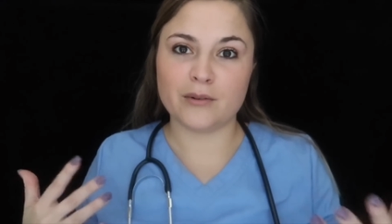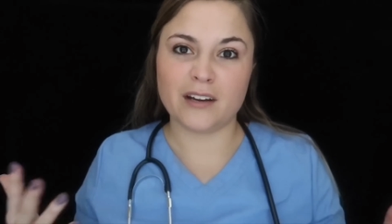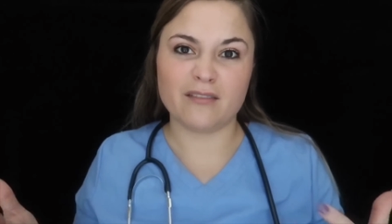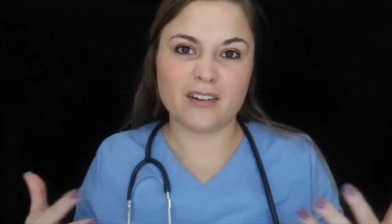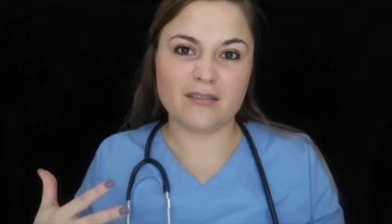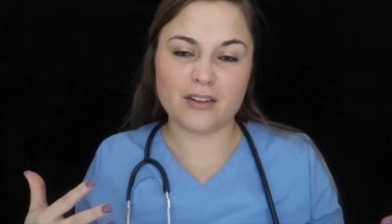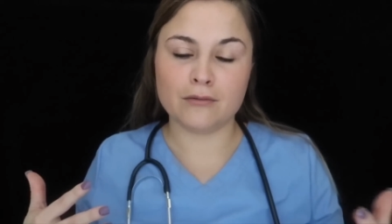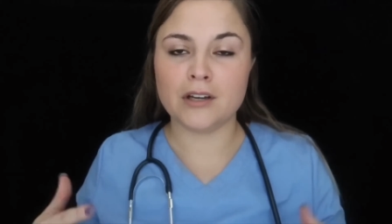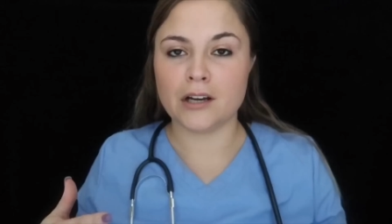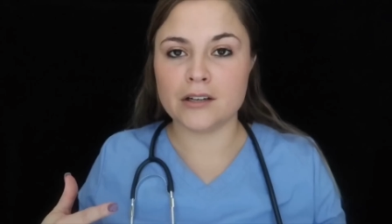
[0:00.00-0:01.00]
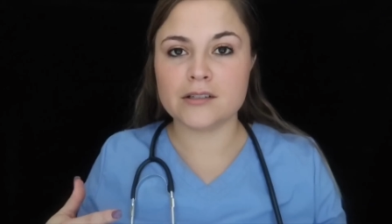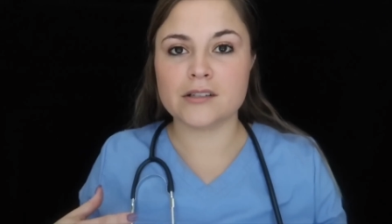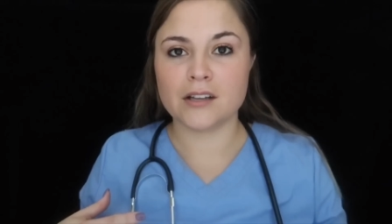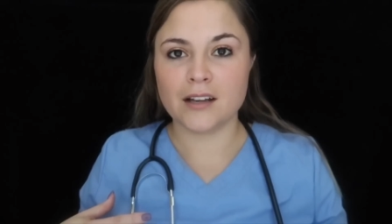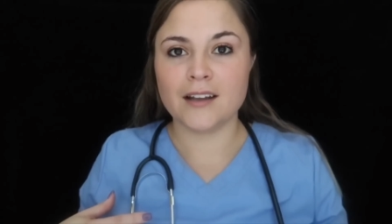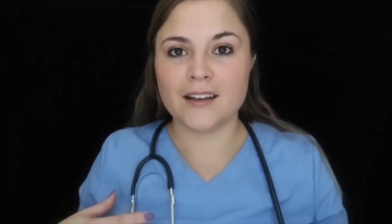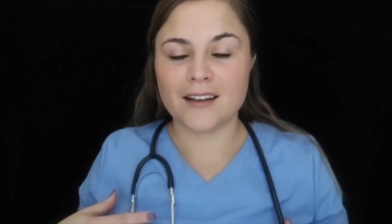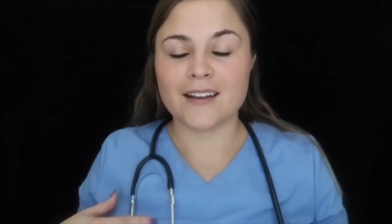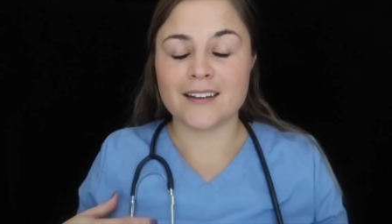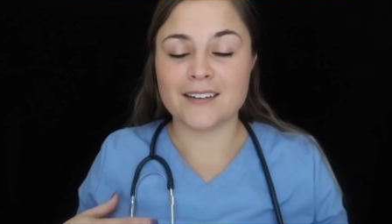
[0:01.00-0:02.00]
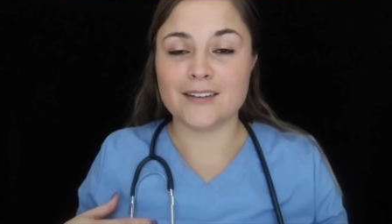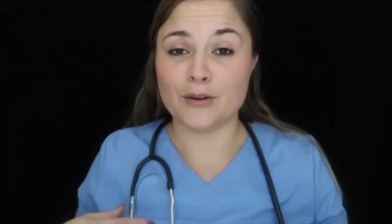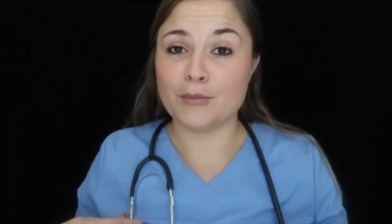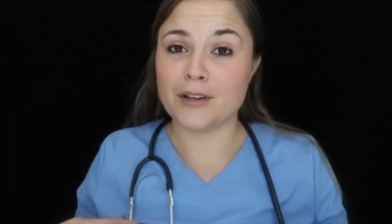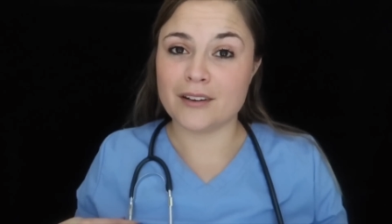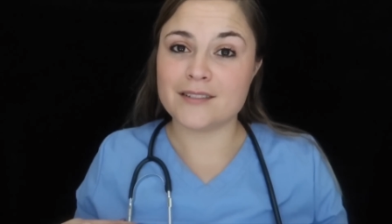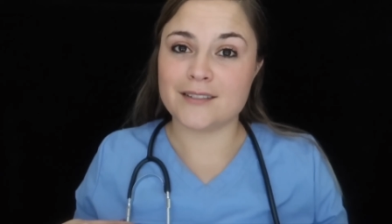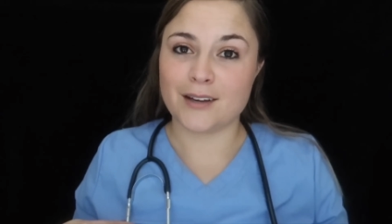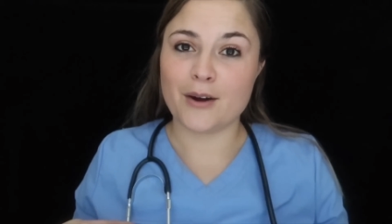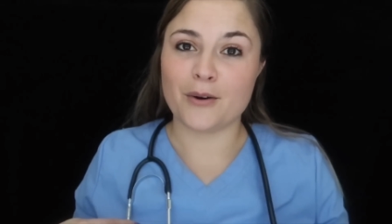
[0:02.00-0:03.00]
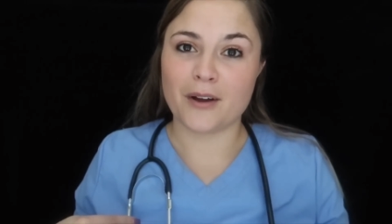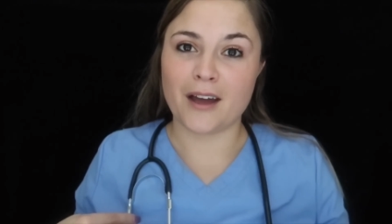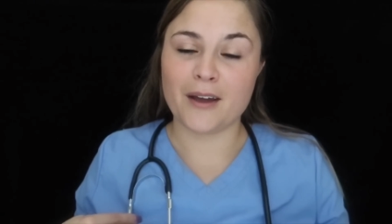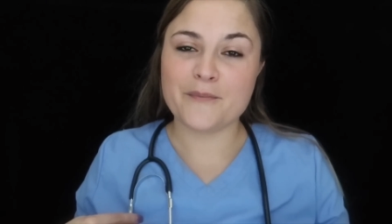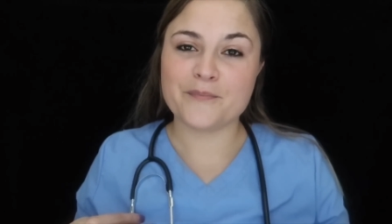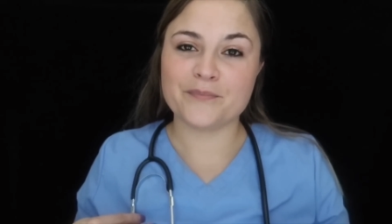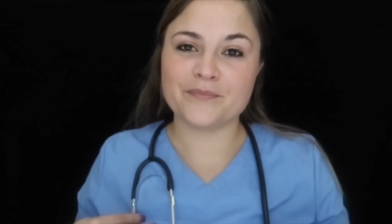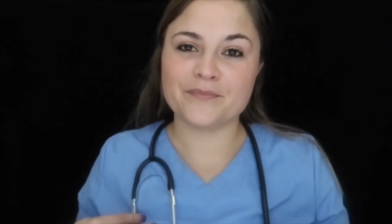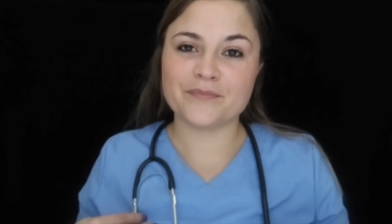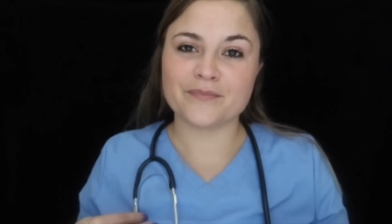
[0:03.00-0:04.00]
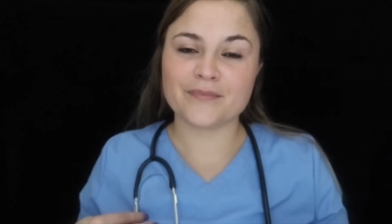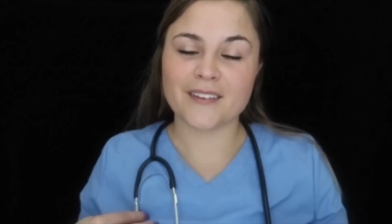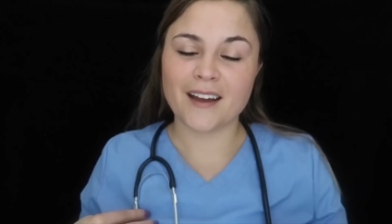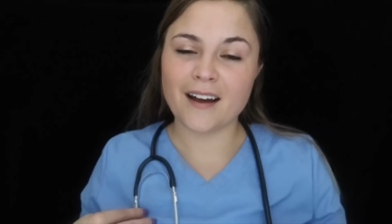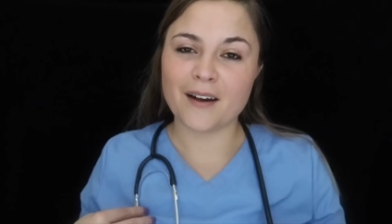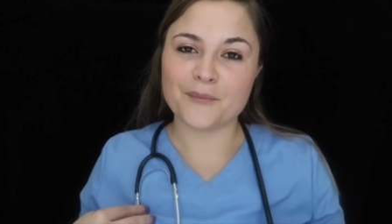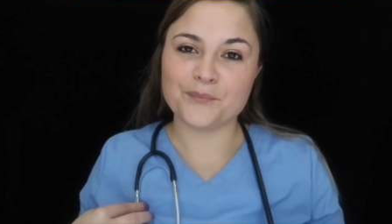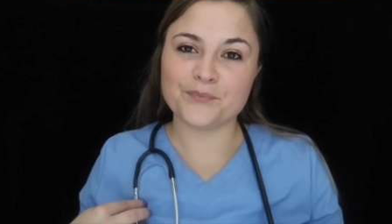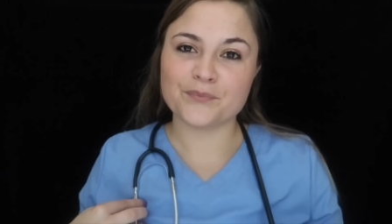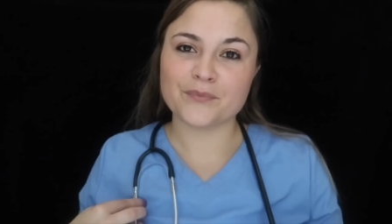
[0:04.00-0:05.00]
Do it every few years, and you'll be good to go, okay? Yeah.